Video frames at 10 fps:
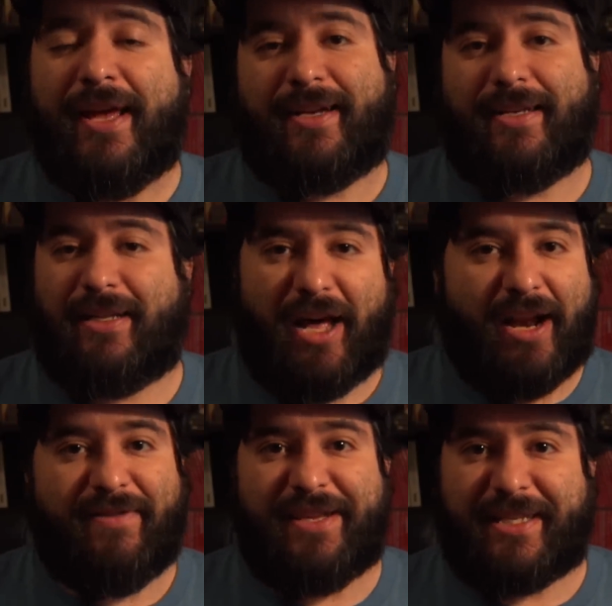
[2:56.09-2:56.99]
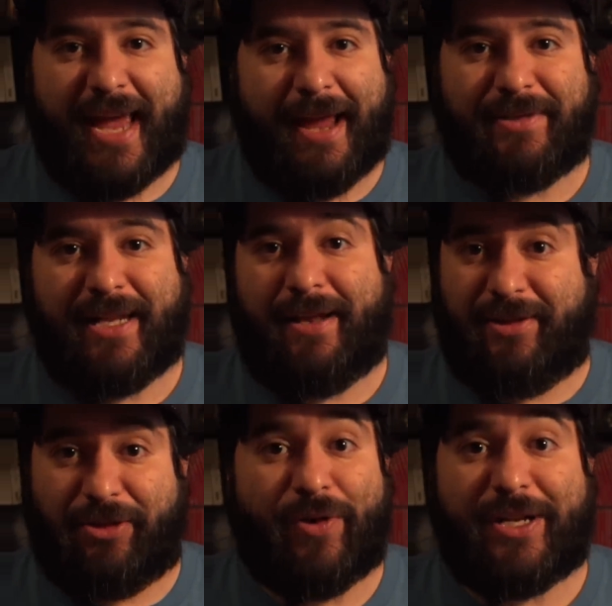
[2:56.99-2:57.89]
because a lot of these games that
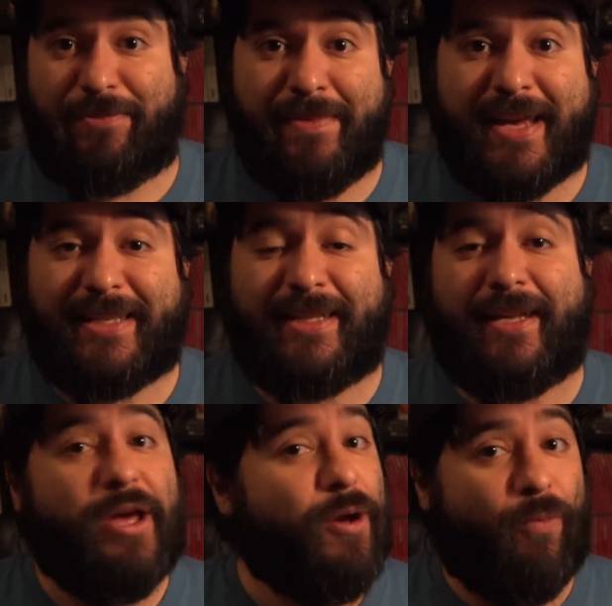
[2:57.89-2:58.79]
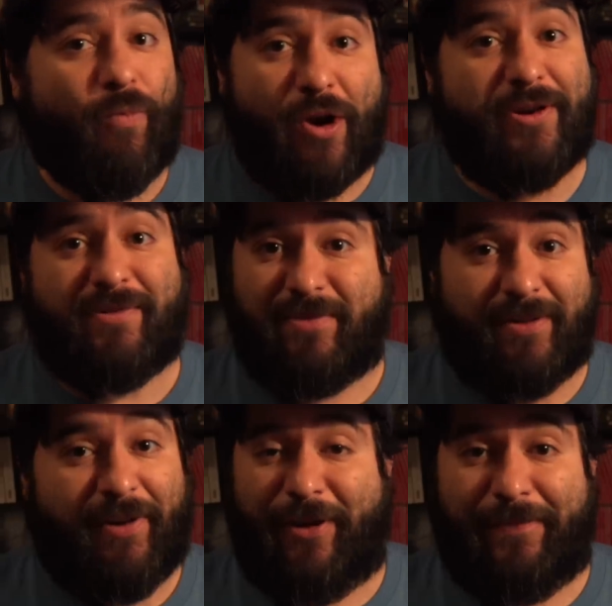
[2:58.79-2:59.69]
the Switch missed weren't
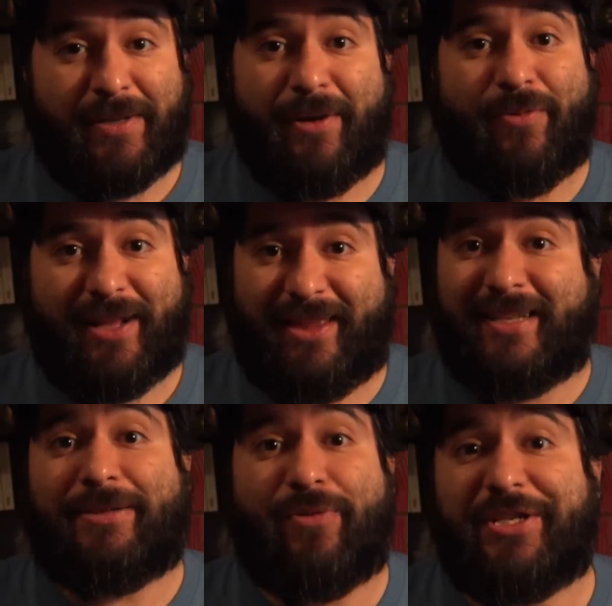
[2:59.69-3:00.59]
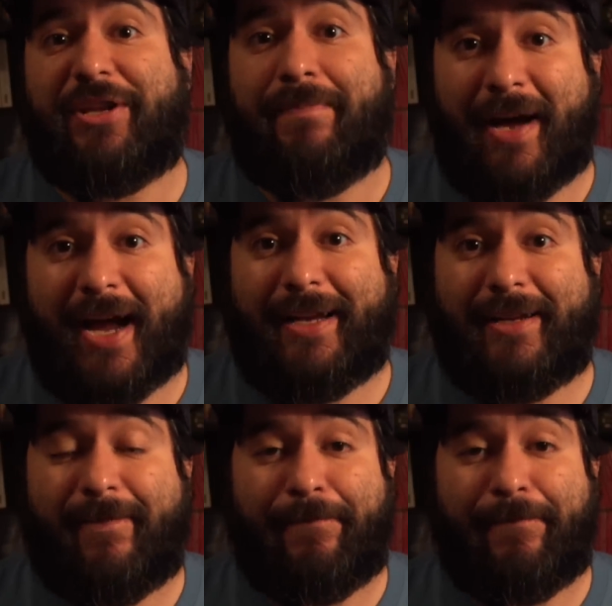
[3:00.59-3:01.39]
developed with the Switch in mind.